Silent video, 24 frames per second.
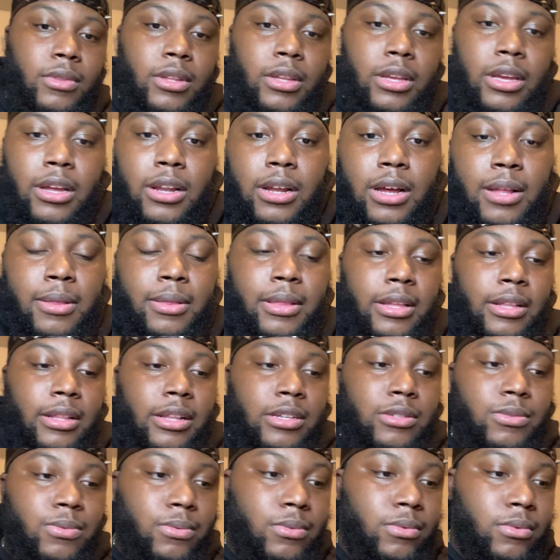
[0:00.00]
yeah, I think
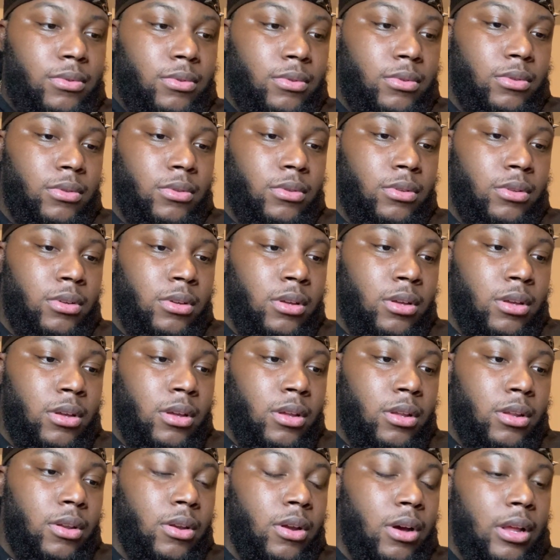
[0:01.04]
that's,
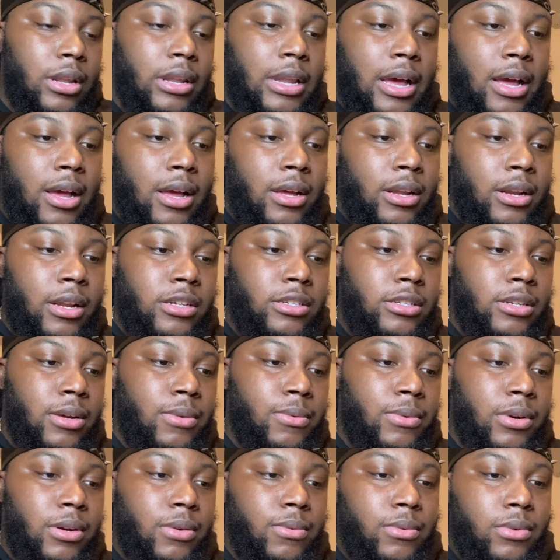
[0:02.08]
no, a lot, uh, that's
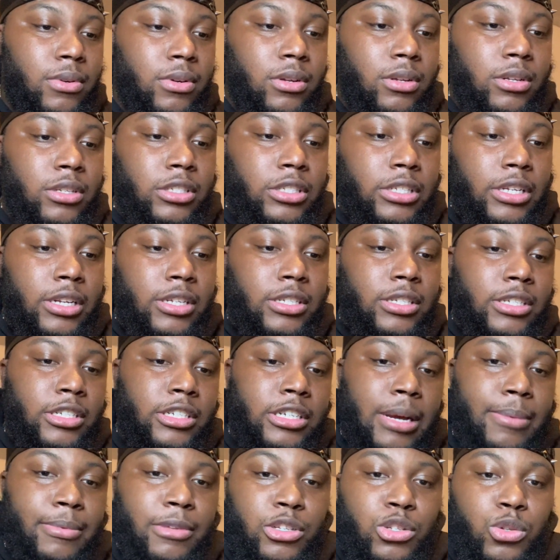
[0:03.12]
not what I want. Genesis
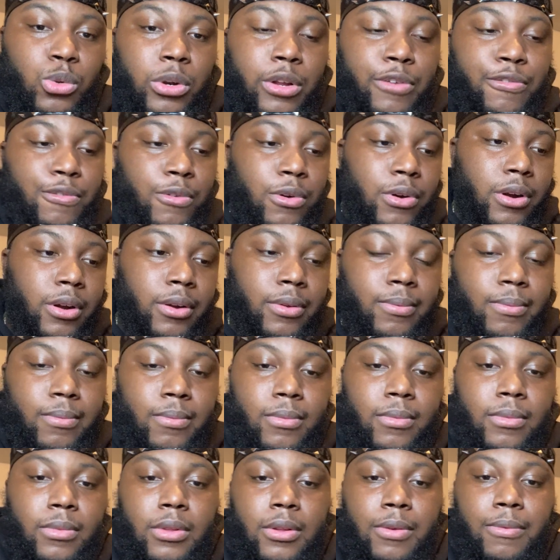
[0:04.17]
chapter 24,
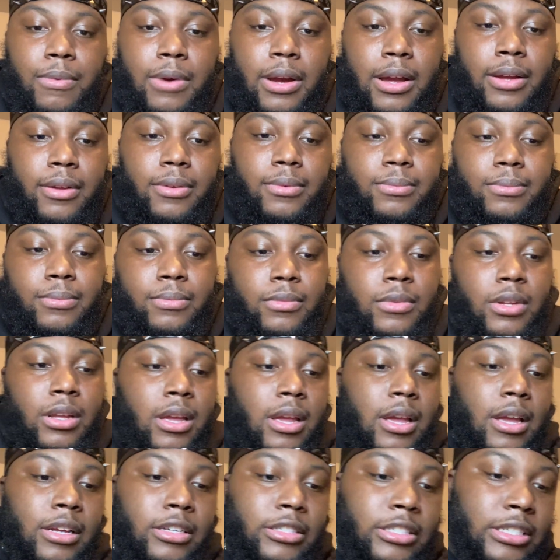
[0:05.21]
right?
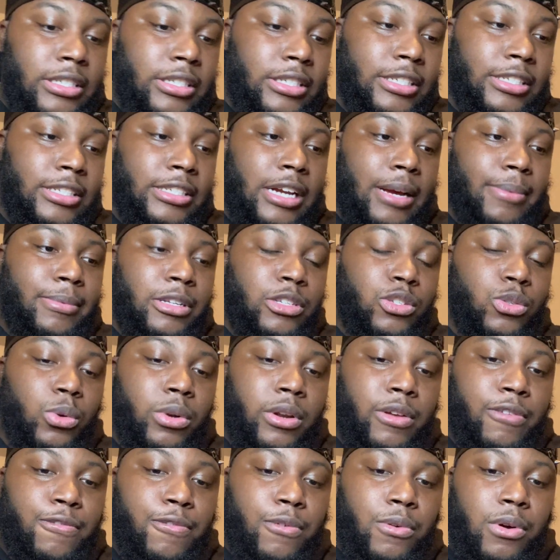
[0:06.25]
Genesis chapter
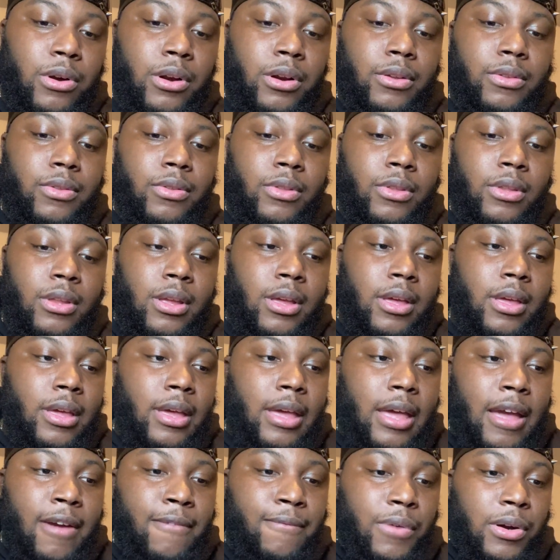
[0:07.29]
24
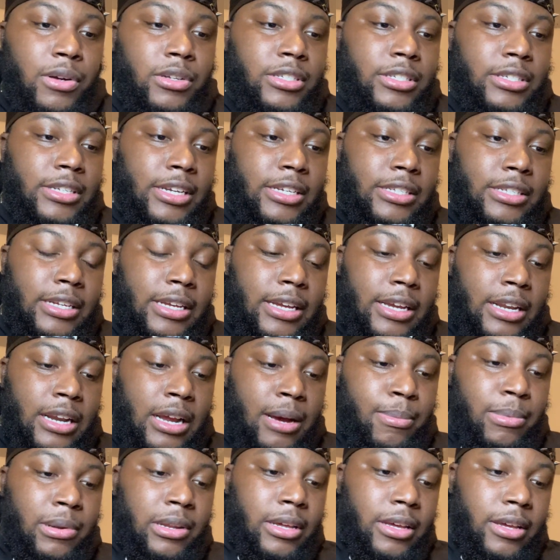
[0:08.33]
and verse 16,
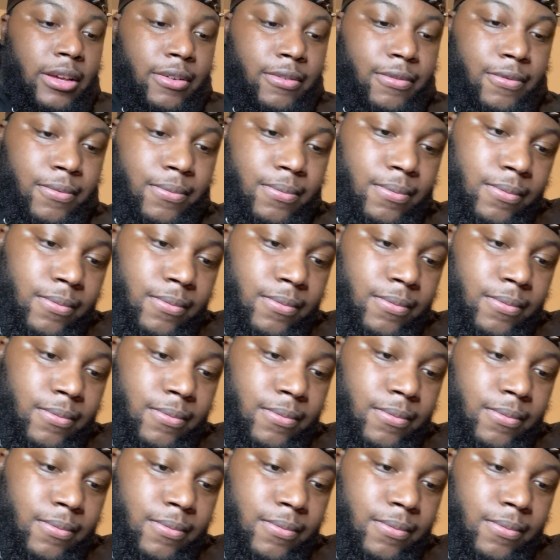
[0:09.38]
I believe.